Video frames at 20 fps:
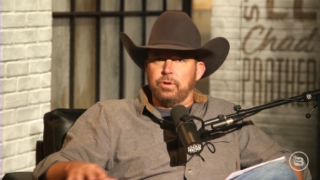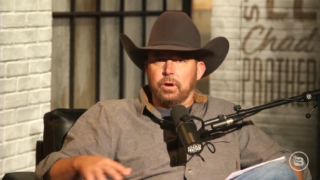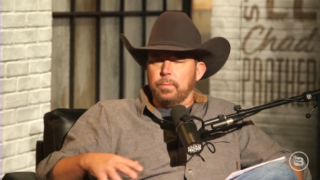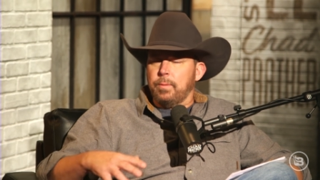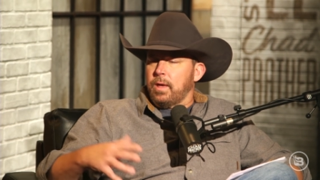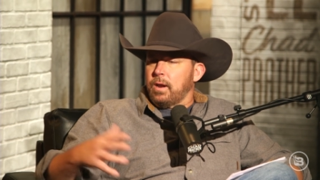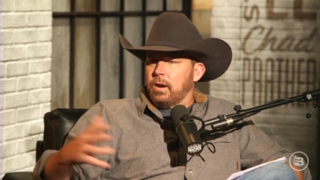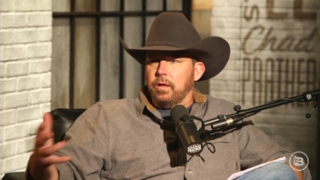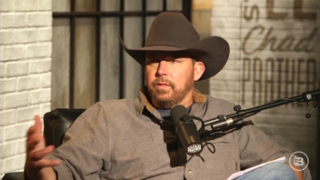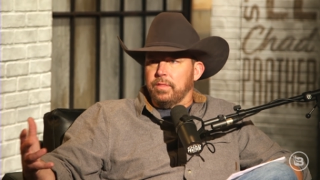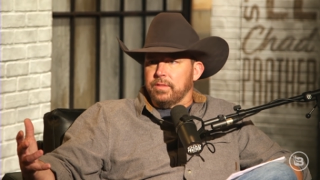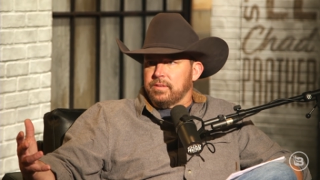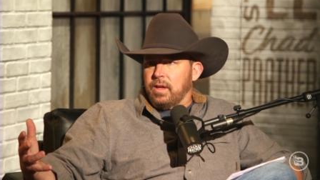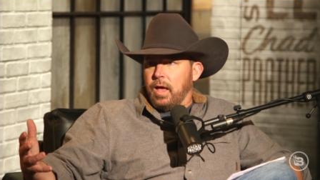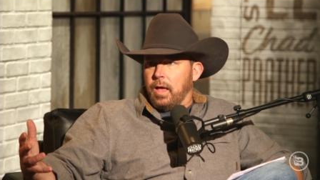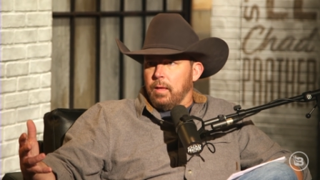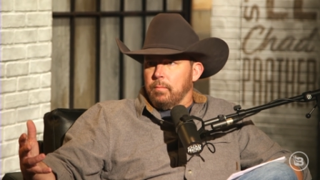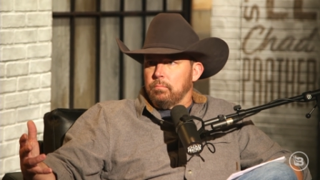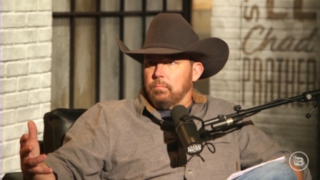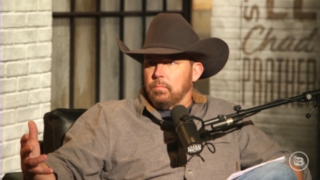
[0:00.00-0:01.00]
to talk about it all the
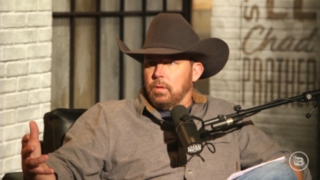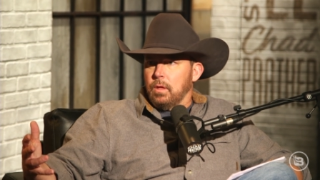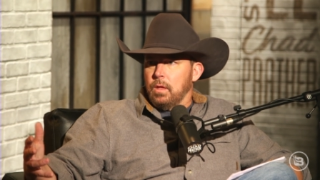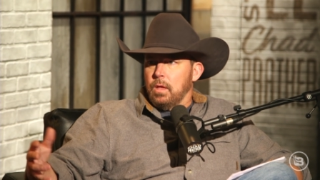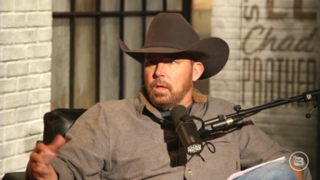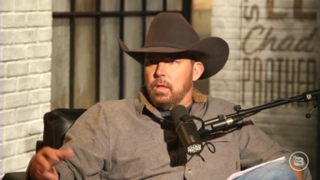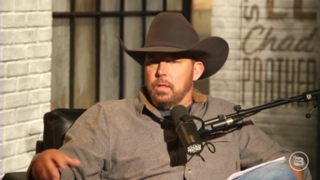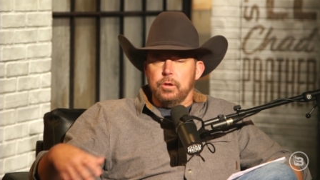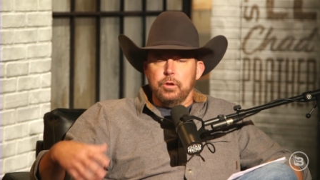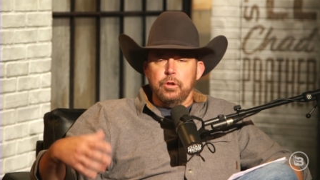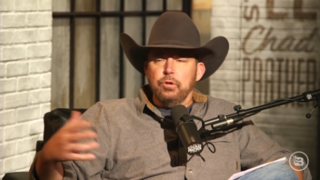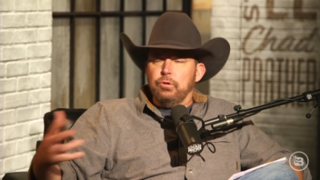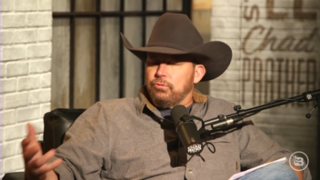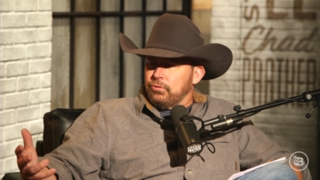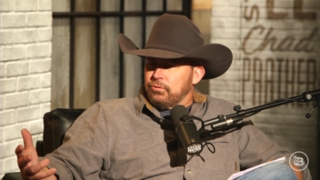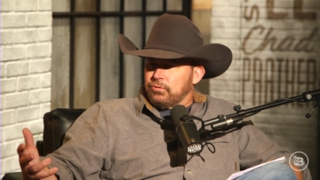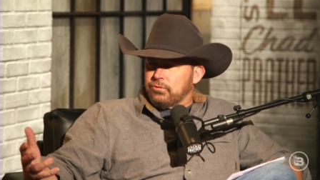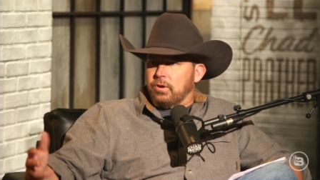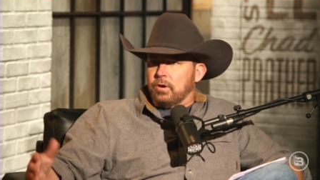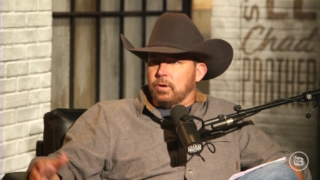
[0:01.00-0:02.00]
time. Yeah.
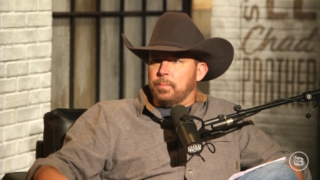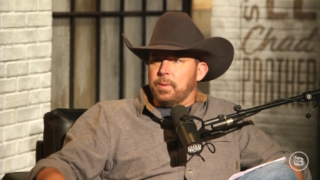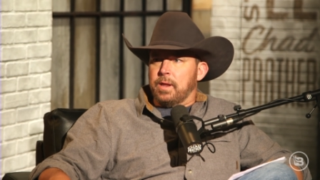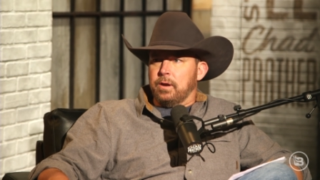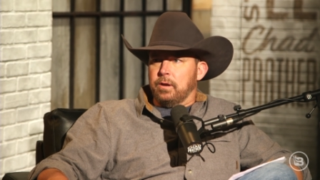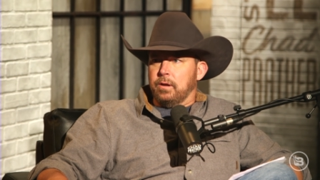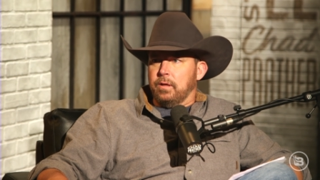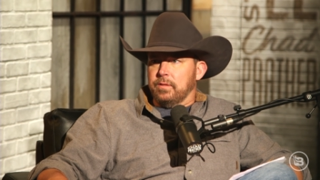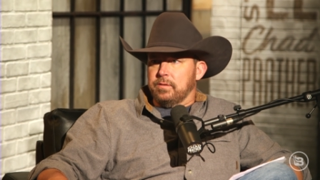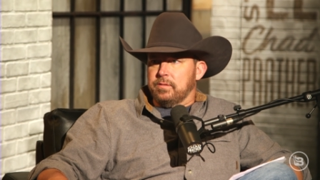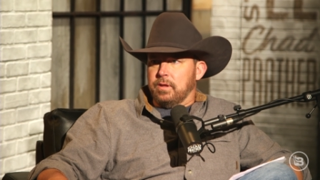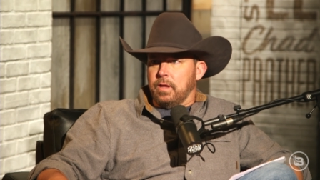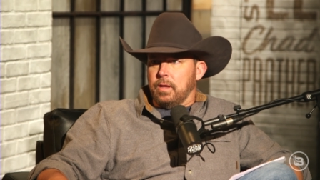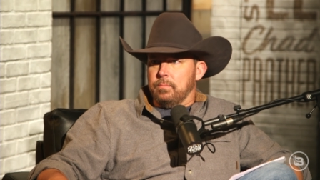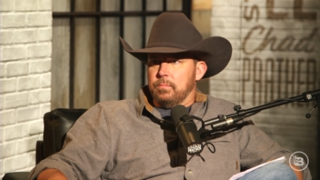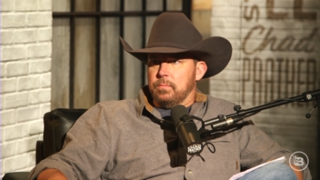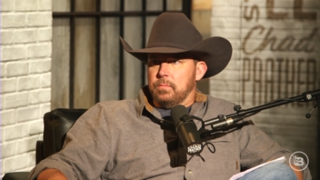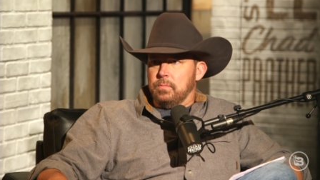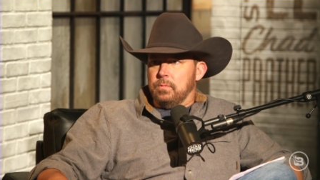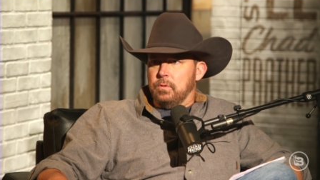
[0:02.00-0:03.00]
News used to talk about it all the
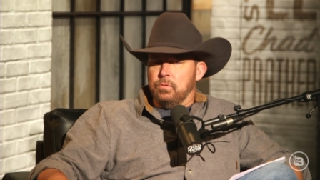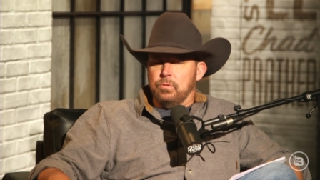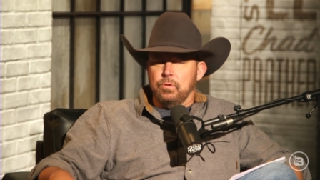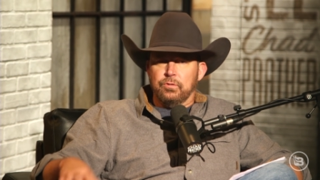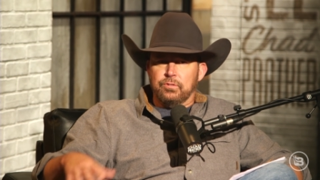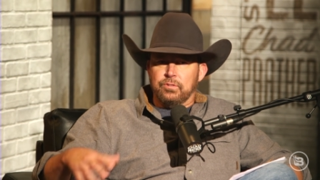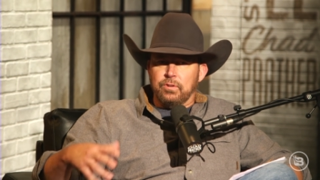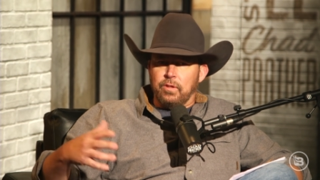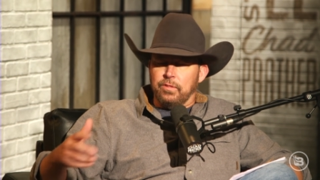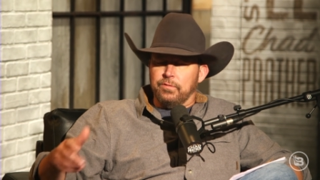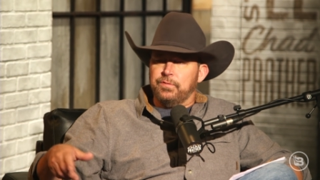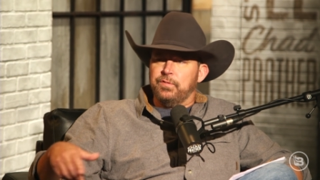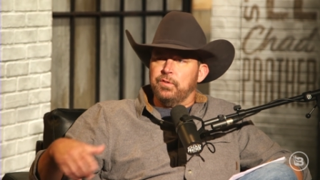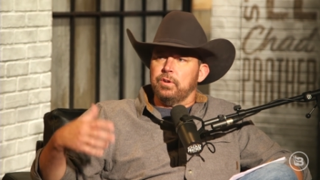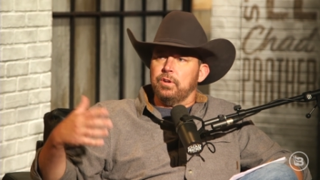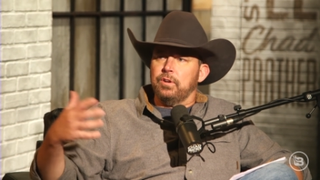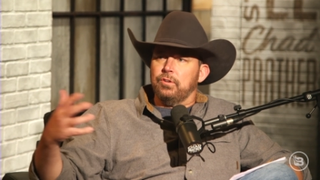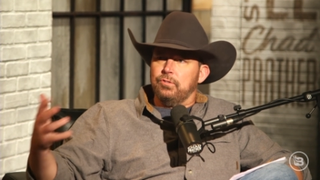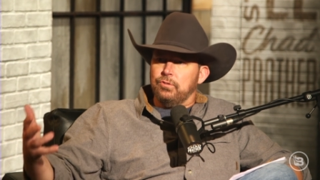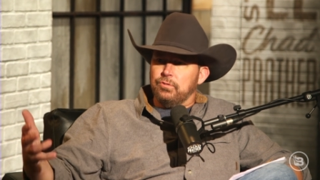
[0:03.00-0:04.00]
time. You, you saw the
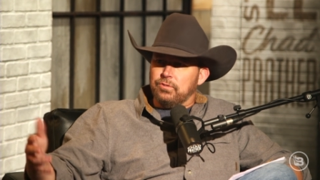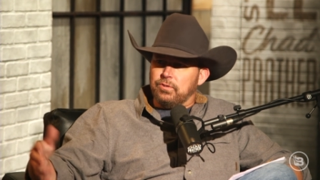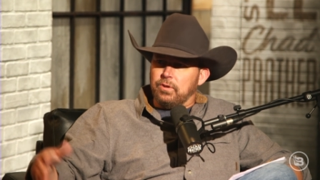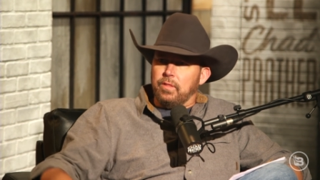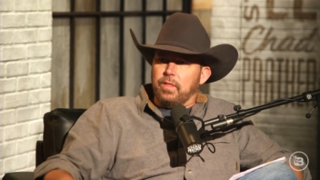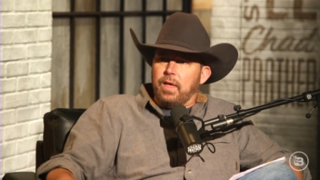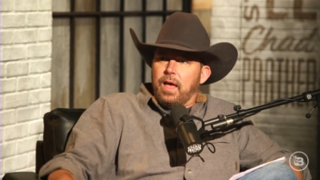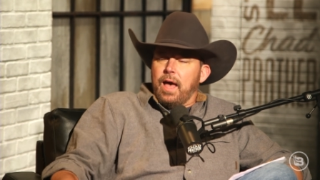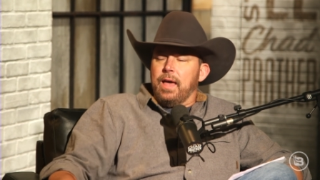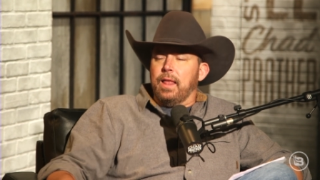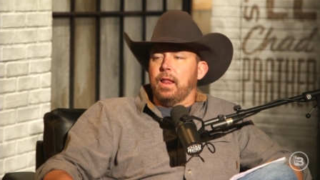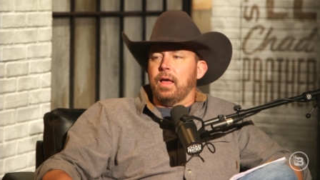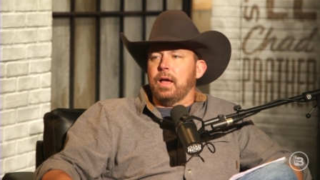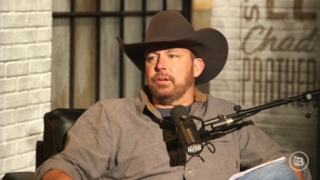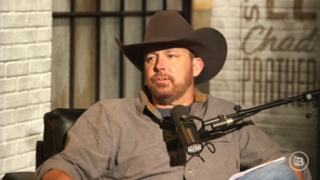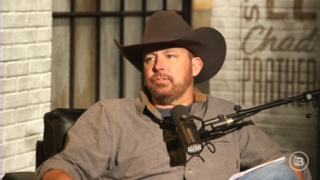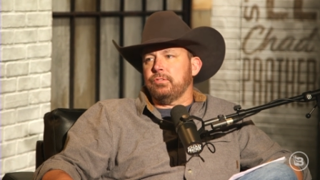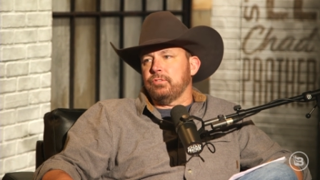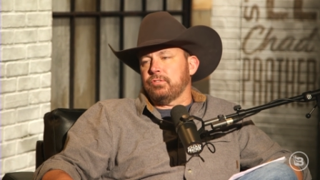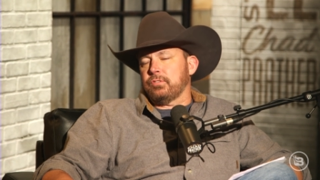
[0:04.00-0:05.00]
footage, you saw the
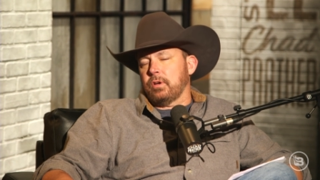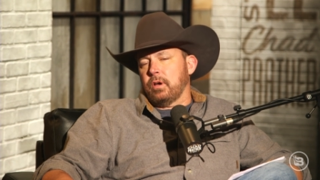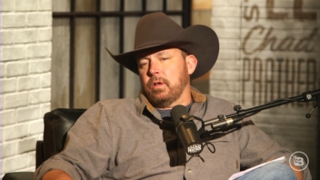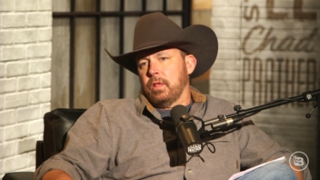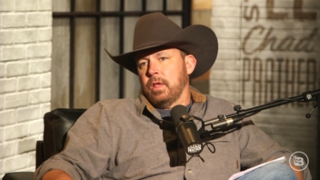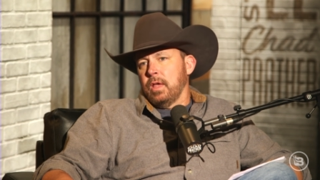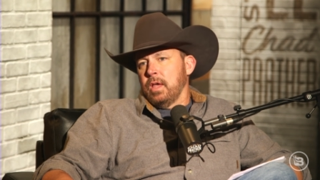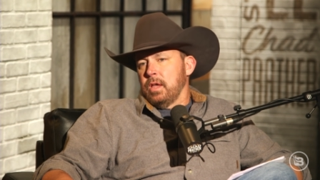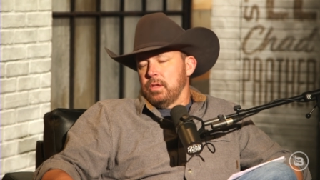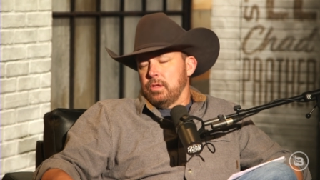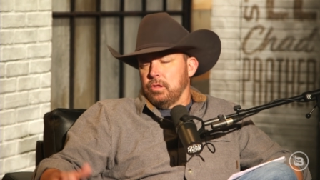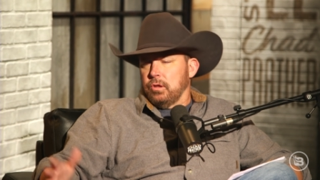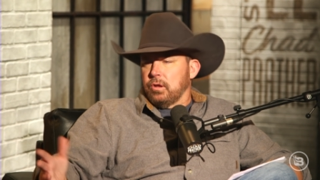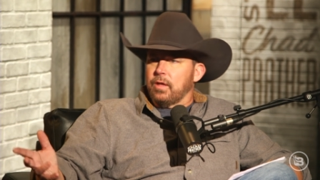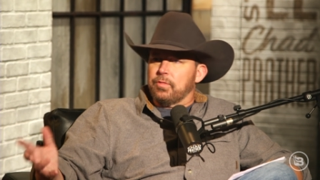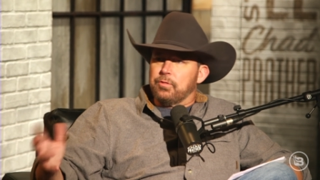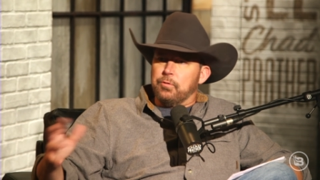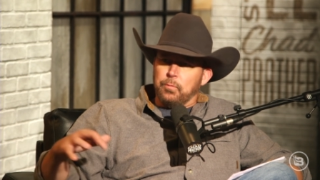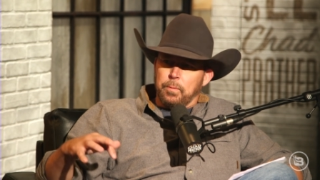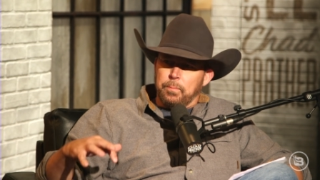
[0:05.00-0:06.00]
highlights, you saw, you
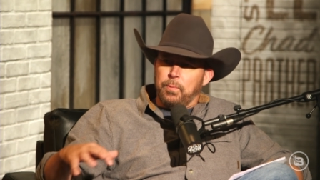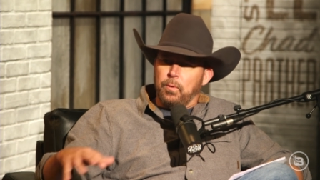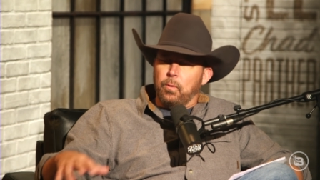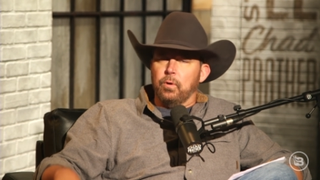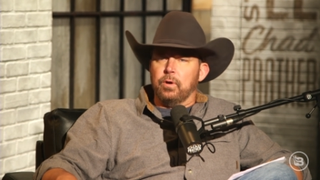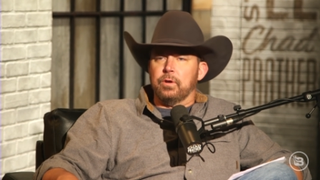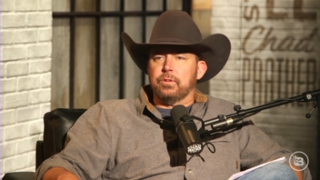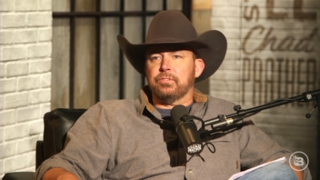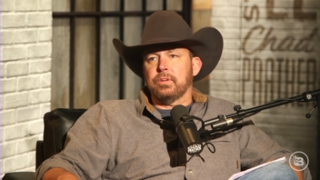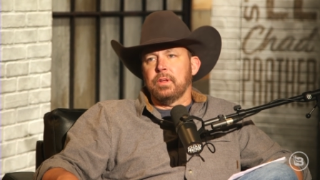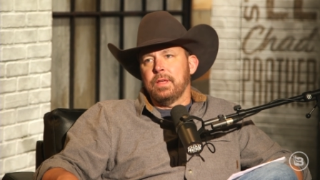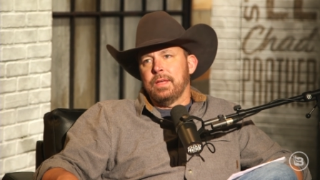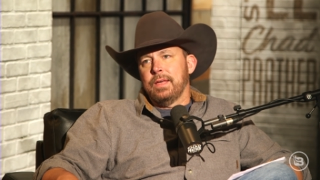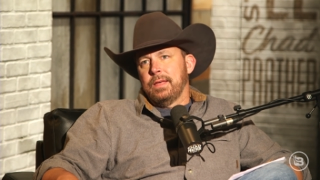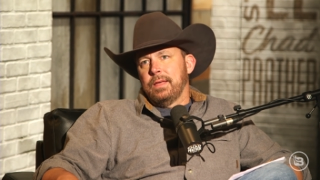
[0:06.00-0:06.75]
got the reports.